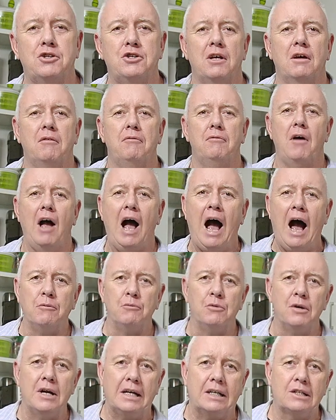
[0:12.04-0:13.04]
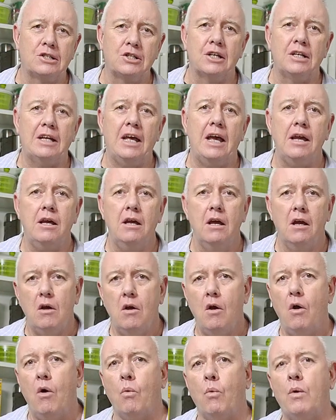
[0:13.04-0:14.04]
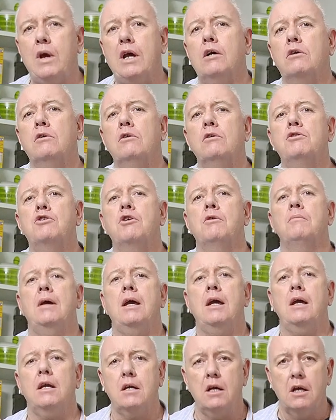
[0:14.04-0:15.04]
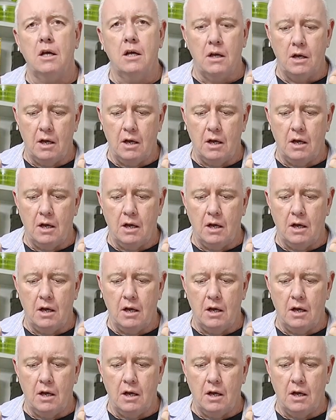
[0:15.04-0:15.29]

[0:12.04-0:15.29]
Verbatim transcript: chef i'm Rik today we are going to make